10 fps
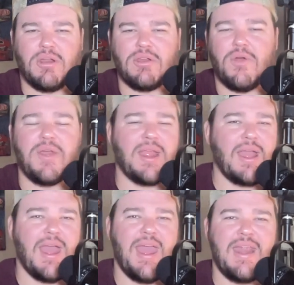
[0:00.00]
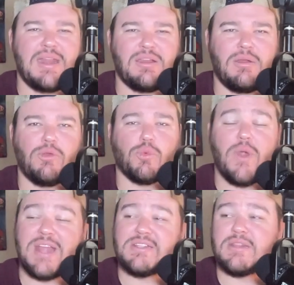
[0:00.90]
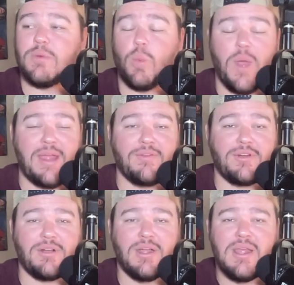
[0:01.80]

going ahead and granting the waiver.